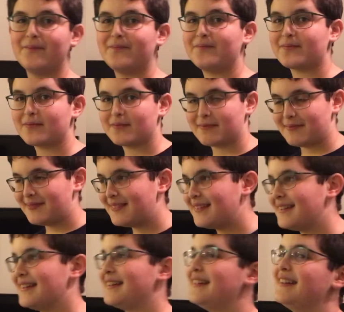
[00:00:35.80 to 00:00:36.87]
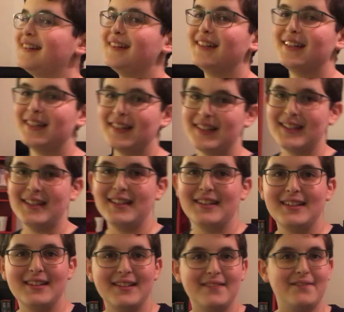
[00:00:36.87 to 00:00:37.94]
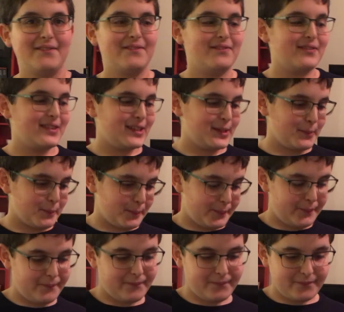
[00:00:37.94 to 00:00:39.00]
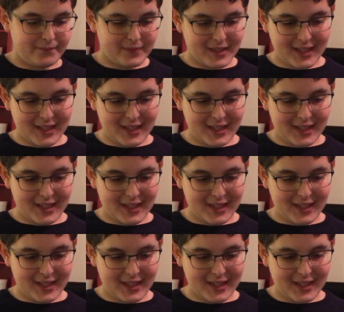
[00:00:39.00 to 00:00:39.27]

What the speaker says: Oh gosh. I guess it was really, really good.